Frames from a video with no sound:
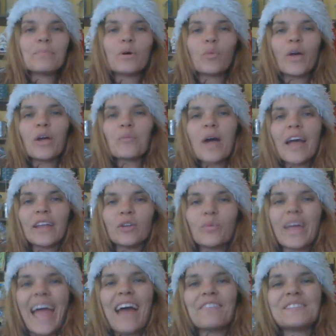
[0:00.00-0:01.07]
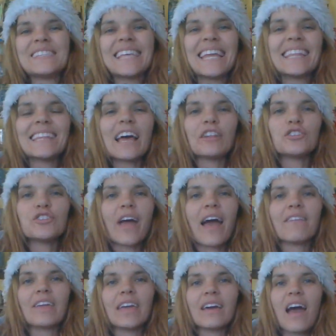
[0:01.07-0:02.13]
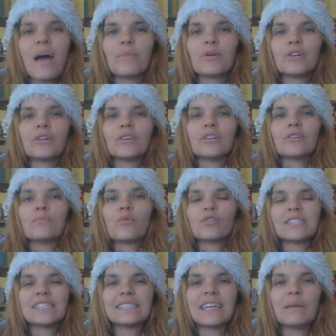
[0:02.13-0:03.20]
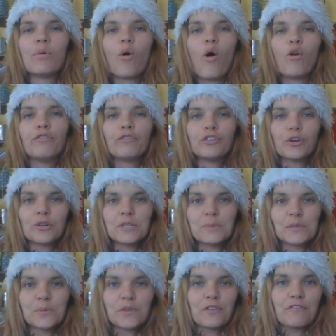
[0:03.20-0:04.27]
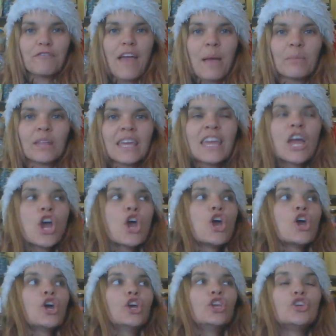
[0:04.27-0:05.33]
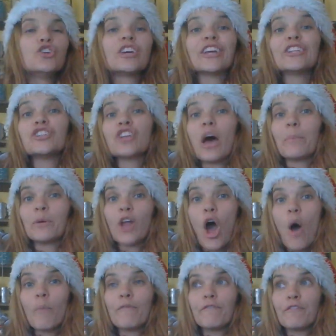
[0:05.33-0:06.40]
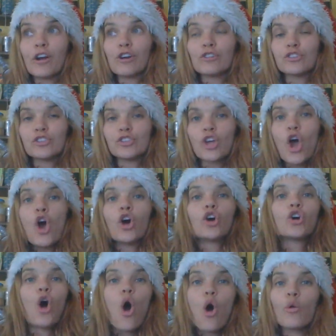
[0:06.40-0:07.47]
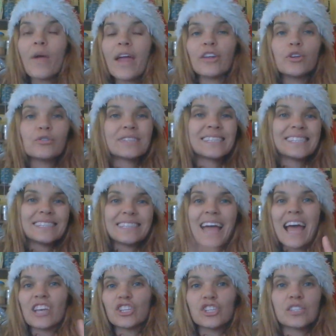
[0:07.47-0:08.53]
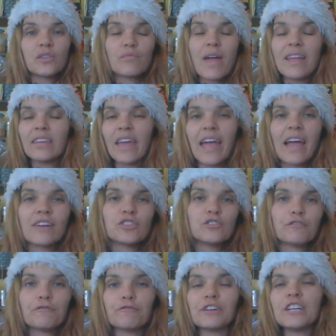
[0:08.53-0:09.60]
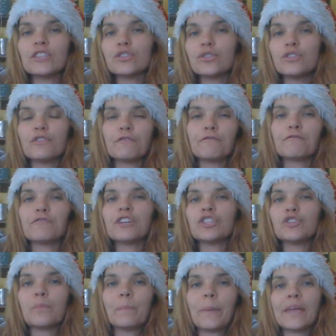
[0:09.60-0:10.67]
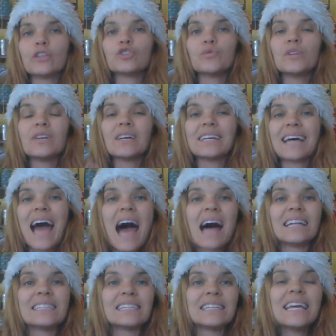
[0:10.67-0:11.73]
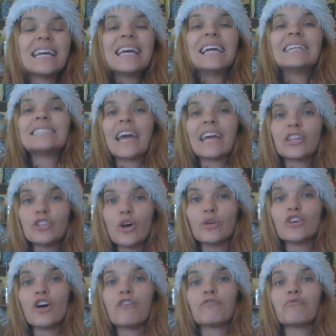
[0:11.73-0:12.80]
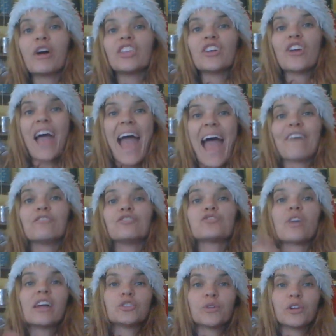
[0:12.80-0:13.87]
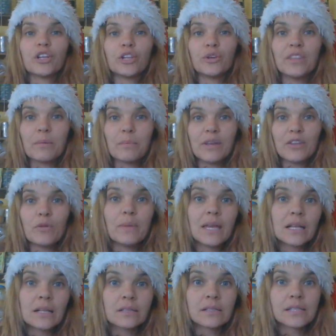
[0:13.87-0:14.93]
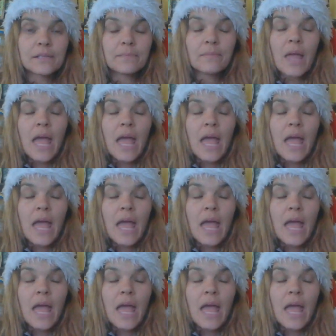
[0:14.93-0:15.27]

Week 1, we have seen that to have a calmer, more sustainable whole food Christmas with your family, you can shop at home first. Go around your stashes around your house, your freezer, your fridge, your pantry, your garden. Take note of what you have. Try to include them in your meals.